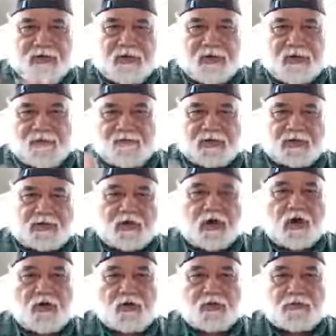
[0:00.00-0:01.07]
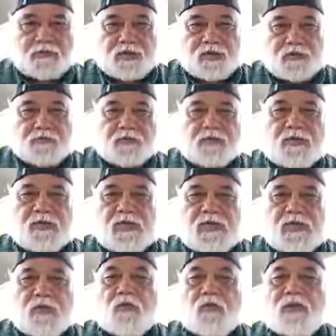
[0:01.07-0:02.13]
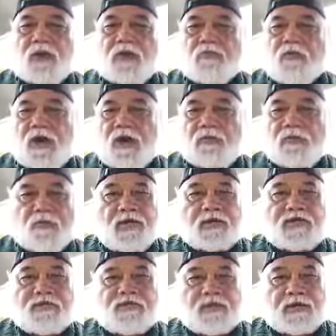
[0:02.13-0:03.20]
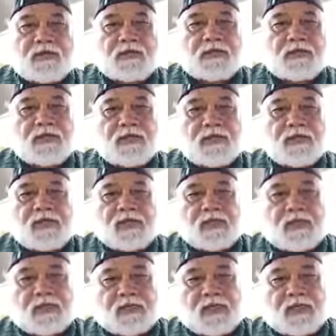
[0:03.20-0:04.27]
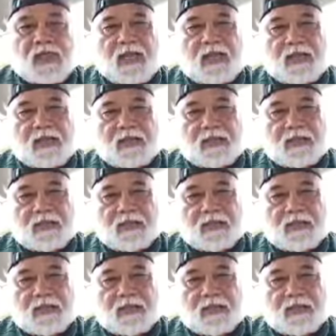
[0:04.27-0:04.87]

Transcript: of the charcoal bone with the brown rice vinegar, and then I